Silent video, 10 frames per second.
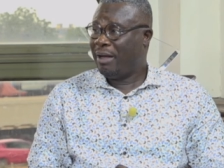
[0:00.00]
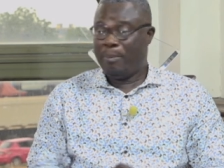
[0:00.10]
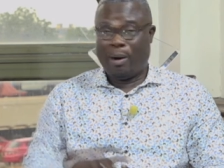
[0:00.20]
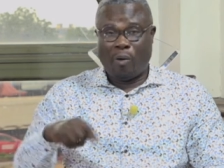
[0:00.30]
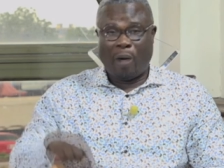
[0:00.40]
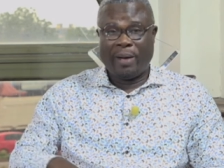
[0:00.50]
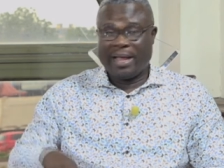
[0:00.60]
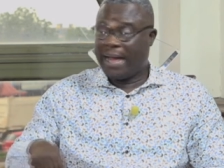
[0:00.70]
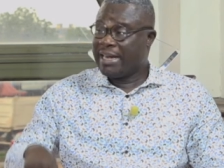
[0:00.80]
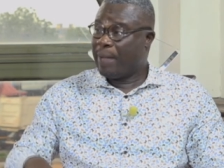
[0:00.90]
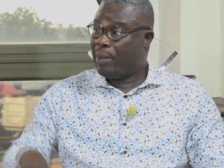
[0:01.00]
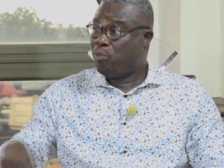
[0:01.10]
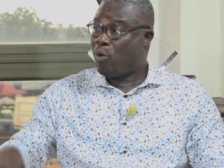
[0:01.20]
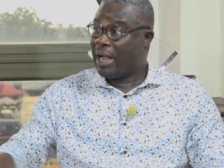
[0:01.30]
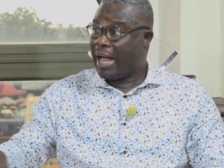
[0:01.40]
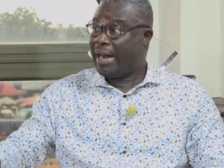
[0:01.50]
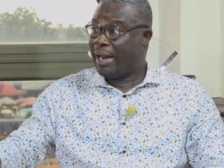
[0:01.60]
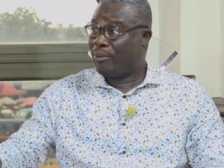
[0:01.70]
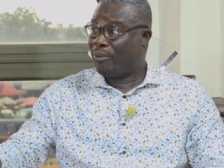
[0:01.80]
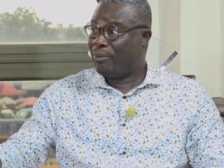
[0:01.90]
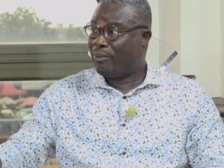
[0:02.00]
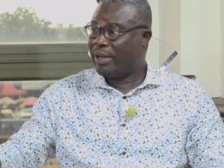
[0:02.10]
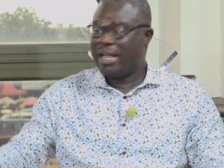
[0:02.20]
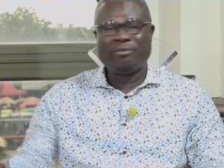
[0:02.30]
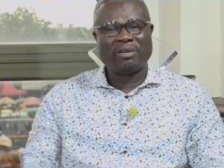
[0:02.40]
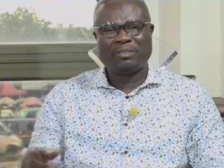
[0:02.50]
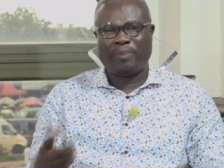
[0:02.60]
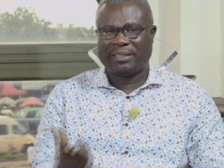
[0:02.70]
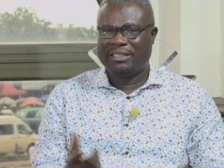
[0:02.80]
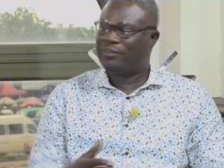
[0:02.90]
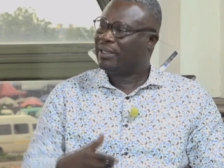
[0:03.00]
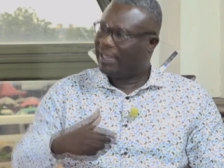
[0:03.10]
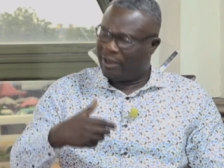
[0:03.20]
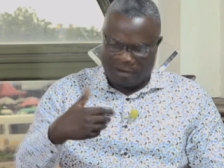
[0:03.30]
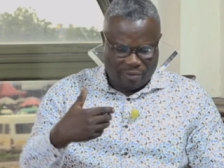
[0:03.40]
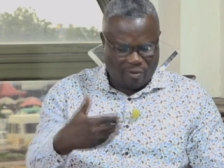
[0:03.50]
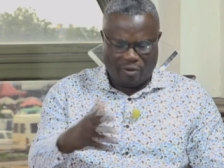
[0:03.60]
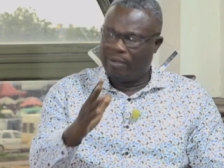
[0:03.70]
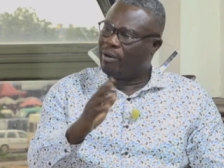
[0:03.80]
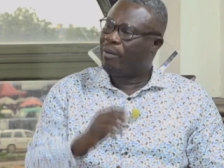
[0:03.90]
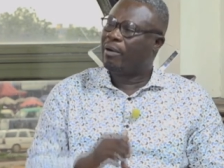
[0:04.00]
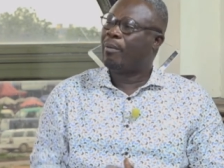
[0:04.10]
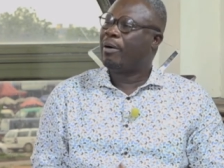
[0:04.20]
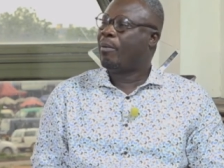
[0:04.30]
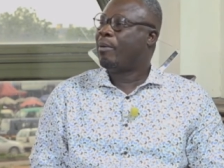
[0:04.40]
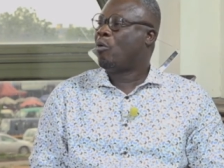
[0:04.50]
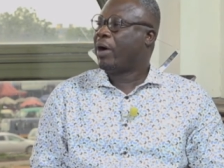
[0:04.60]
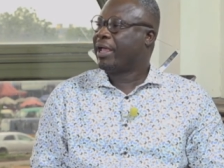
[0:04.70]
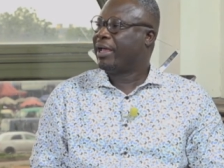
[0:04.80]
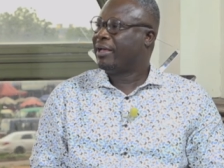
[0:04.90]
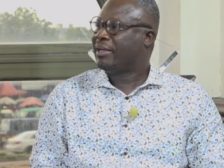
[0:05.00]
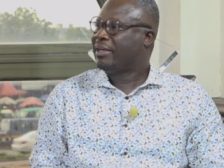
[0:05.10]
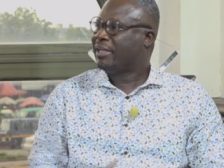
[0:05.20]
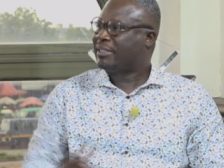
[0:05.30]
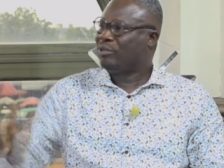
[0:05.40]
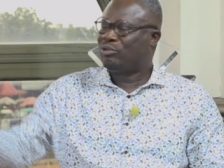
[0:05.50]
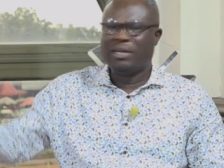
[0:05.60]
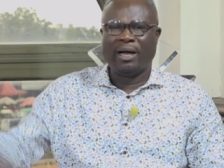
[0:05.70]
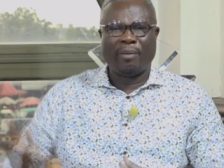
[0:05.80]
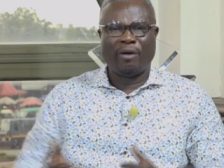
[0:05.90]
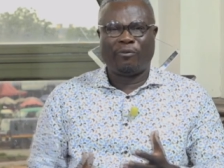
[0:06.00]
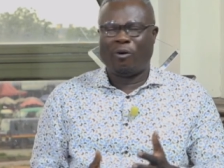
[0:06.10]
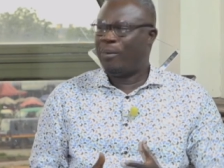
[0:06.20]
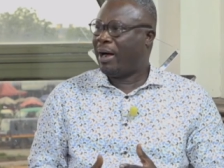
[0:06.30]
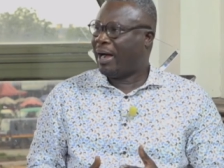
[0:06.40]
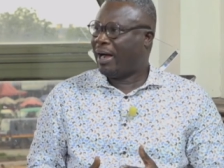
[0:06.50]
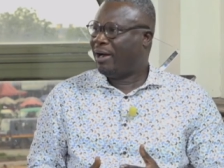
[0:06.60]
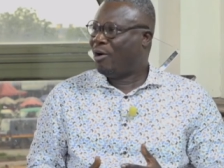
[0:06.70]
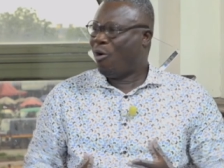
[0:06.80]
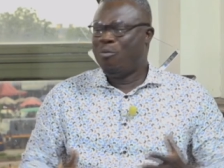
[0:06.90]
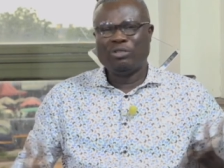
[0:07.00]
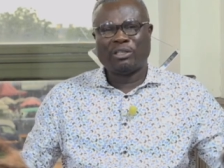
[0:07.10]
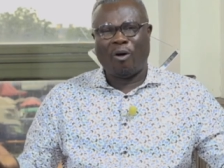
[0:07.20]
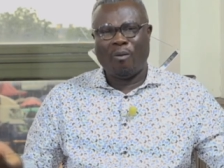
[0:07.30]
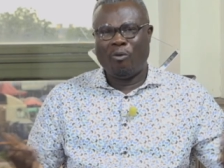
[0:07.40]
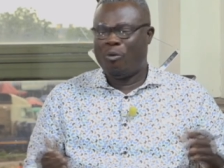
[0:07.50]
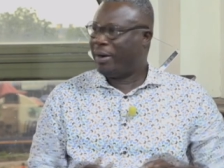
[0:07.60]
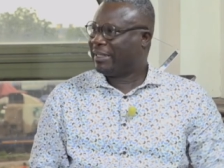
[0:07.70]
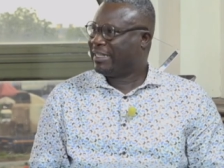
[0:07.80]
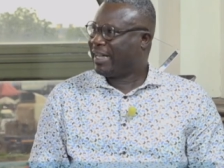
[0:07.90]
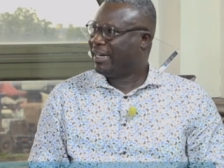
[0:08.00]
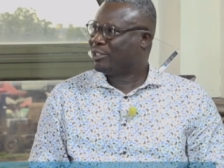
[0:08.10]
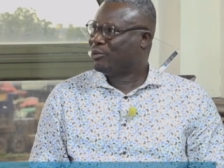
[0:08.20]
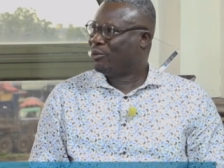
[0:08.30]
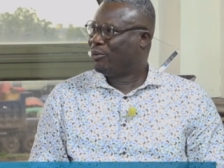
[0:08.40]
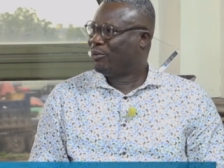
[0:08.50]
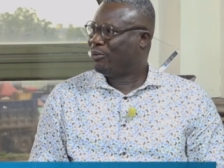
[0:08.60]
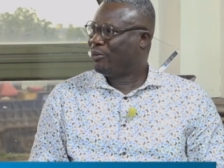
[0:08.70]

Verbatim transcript: But what by idea about Ghana, no, irrespective. Obemoye. Same thing, a man for bar. Oh, Musa Omo party colors no.